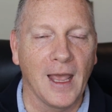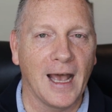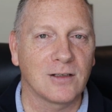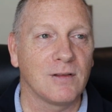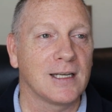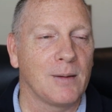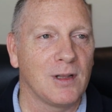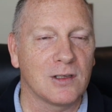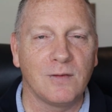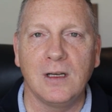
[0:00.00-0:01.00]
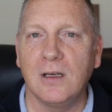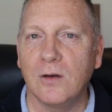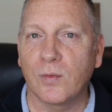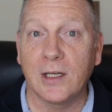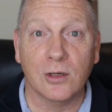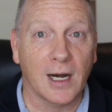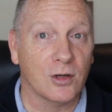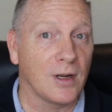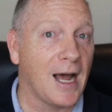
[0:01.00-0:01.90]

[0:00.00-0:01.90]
As of the time of this video, rates are actually